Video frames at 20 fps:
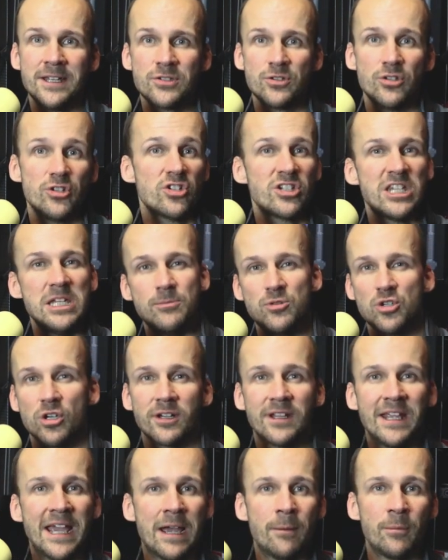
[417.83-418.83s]
So it just keeps
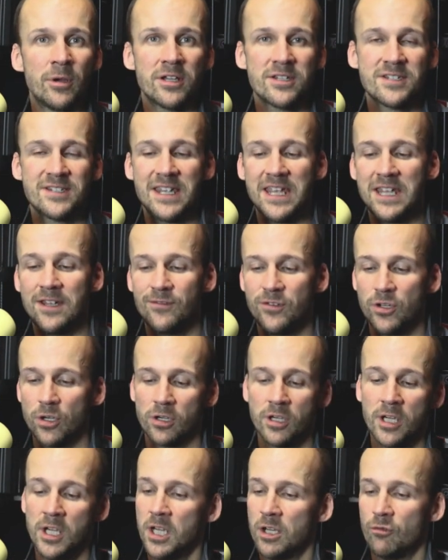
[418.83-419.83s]
your camera safe,
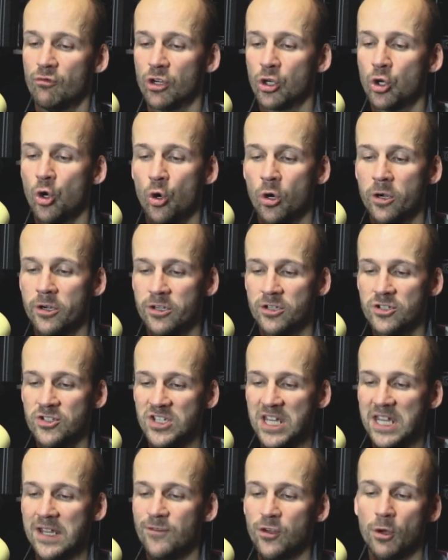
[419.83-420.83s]
your recorder
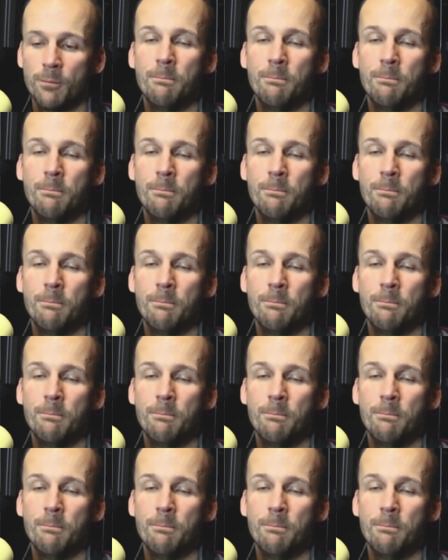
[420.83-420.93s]
safe,